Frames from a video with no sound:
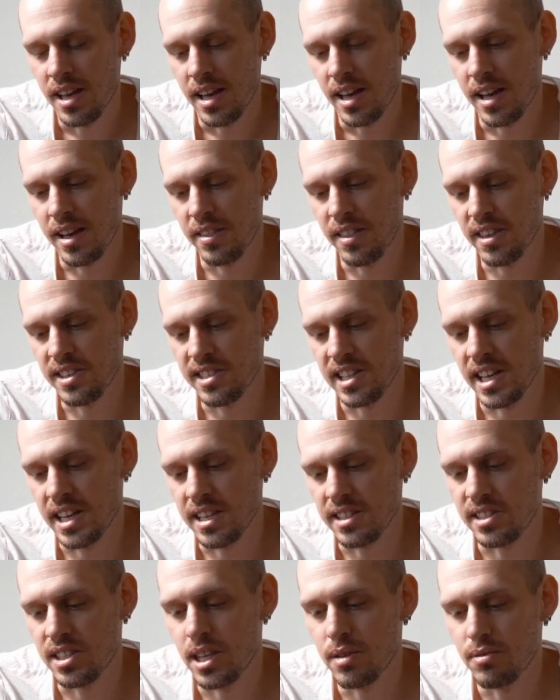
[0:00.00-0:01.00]
and this
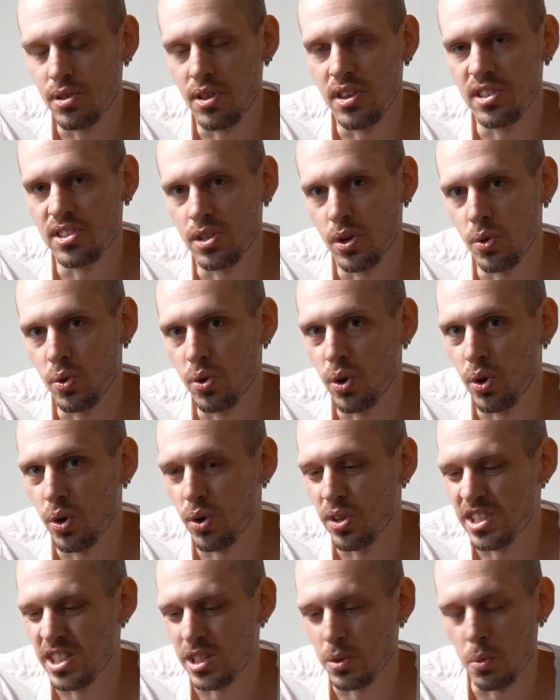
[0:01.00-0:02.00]
lens gives you the
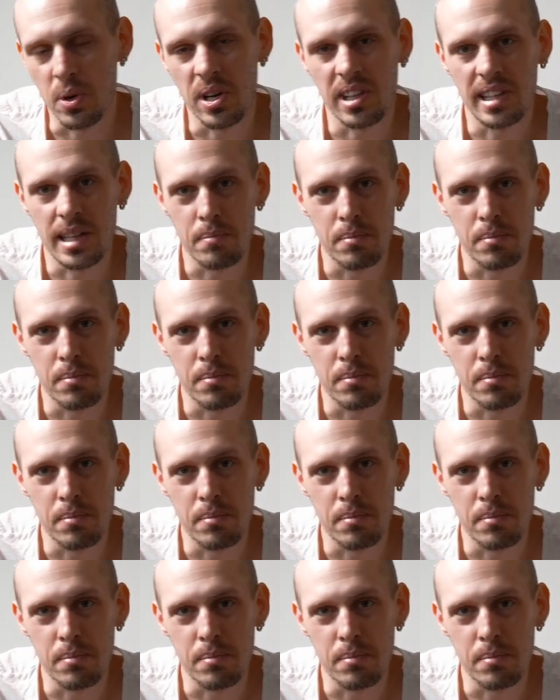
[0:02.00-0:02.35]
so-called severely